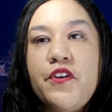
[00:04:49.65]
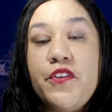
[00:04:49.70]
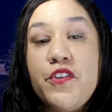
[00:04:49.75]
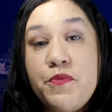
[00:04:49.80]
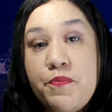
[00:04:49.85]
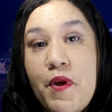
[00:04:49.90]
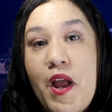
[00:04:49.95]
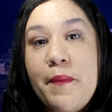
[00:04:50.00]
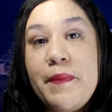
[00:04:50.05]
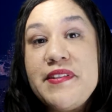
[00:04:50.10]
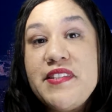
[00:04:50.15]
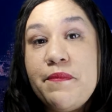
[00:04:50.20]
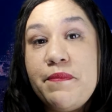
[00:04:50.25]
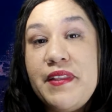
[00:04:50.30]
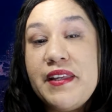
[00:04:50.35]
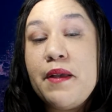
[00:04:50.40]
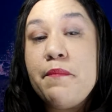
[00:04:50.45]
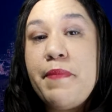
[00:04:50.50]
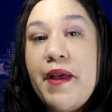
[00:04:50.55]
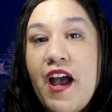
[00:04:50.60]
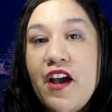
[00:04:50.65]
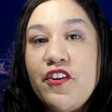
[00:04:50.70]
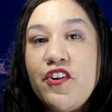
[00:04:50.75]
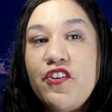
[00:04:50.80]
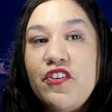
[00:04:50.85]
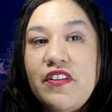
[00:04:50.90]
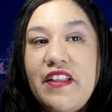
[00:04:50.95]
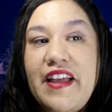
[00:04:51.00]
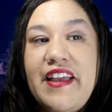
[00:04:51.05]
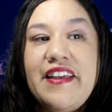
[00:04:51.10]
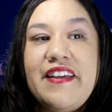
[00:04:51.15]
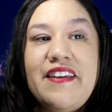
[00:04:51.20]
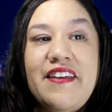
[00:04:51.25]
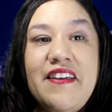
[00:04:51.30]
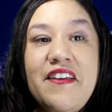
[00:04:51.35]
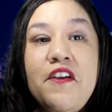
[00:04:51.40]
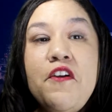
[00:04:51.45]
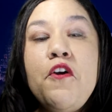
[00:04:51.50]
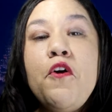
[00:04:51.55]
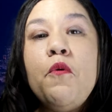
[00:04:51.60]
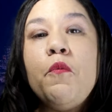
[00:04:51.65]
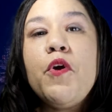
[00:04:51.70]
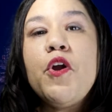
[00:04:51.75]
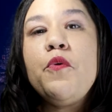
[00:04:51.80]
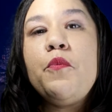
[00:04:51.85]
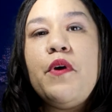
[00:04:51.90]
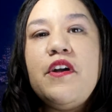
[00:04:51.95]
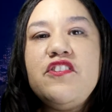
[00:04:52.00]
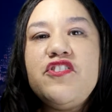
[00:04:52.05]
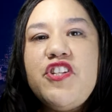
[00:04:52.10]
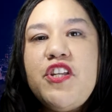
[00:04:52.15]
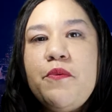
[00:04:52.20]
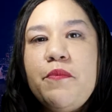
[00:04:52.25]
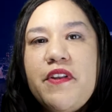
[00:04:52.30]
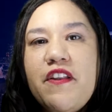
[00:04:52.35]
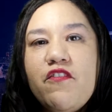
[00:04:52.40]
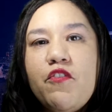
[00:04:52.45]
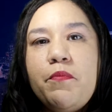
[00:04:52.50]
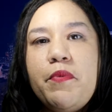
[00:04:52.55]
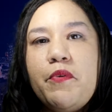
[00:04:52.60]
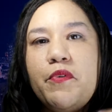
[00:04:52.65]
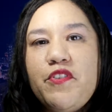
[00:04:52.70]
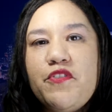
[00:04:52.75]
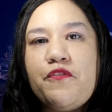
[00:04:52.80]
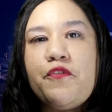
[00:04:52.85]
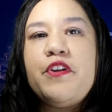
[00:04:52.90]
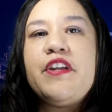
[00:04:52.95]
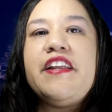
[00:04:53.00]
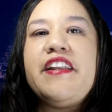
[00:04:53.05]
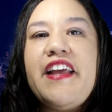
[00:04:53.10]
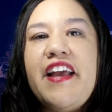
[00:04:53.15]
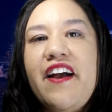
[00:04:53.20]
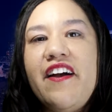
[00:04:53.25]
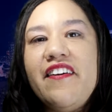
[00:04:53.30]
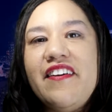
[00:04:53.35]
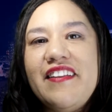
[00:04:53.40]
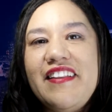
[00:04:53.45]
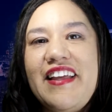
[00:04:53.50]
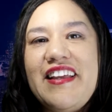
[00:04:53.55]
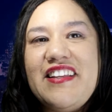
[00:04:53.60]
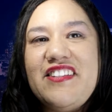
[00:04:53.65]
So there's probably something about her, like, where was she when everybody was freaking out?